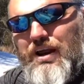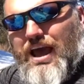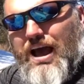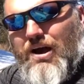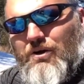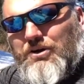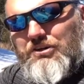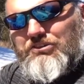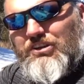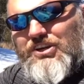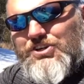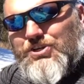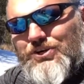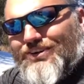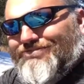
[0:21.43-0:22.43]
now in a
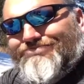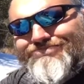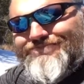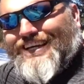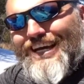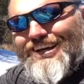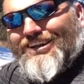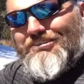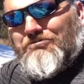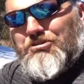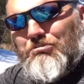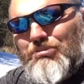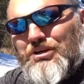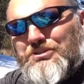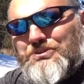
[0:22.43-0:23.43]
t-shirt. Gotta love
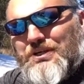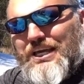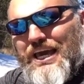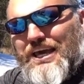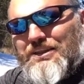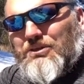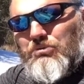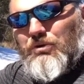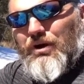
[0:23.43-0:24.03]
New Brunswick, Canada